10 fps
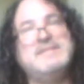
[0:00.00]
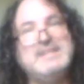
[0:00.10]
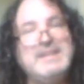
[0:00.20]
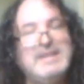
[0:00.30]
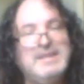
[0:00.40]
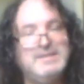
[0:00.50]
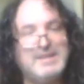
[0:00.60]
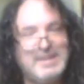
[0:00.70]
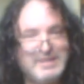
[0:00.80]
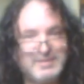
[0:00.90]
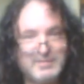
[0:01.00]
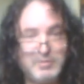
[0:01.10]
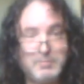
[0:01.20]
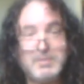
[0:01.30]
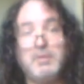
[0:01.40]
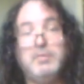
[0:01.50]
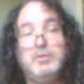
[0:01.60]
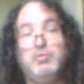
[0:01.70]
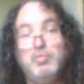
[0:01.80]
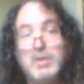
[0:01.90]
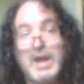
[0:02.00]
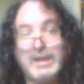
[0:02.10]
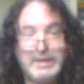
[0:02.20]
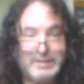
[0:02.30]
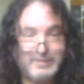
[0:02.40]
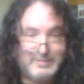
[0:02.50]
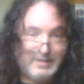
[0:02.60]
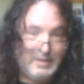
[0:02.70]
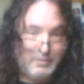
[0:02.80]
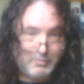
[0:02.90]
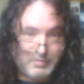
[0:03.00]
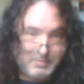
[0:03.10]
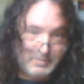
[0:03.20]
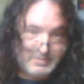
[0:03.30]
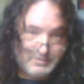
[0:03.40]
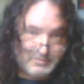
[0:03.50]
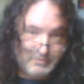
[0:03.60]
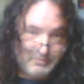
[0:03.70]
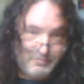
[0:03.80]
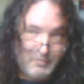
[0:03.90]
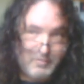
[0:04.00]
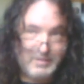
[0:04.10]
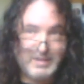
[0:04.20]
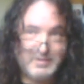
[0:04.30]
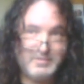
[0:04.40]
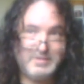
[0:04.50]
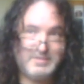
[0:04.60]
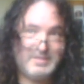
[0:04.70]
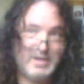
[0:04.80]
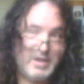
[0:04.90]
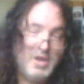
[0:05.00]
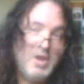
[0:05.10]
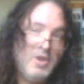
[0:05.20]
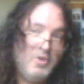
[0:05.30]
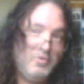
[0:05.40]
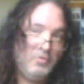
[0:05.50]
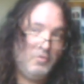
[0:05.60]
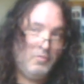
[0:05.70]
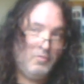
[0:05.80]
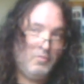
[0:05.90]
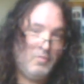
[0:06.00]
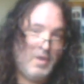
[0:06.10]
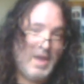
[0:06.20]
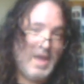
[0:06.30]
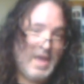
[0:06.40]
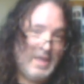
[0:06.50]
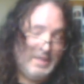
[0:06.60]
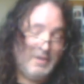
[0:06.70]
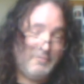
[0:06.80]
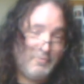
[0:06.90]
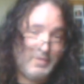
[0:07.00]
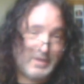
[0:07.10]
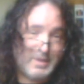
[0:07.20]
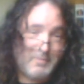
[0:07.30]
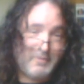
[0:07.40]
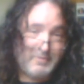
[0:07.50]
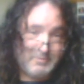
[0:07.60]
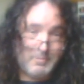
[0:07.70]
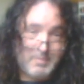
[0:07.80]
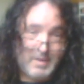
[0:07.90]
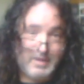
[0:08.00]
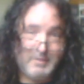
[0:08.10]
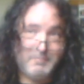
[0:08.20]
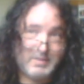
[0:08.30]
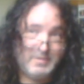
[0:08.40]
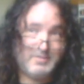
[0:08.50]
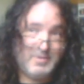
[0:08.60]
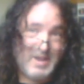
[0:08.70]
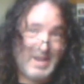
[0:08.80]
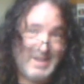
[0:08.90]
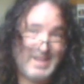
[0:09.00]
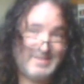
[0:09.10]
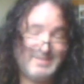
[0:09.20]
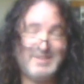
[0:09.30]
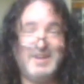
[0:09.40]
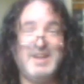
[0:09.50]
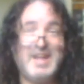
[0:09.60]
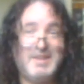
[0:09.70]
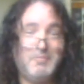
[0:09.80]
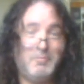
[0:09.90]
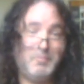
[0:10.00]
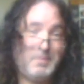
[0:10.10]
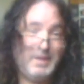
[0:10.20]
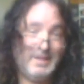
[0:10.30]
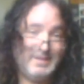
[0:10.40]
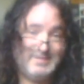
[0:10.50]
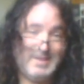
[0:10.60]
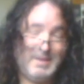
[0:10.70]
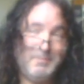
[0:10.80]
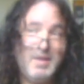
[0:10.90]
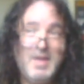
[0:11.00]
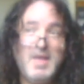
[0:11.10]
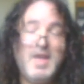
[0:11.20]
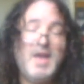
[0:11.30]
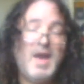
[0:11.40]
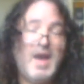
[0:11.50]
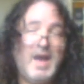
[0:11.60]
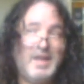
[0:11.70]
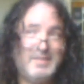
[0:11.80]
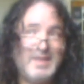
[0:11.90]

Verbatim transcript: seeing some scenes in this loop that we do not need to see in order to push the story forward, that they're just there to and therefore they come off as repetitive because they're not necessary. Not that we're repeating the same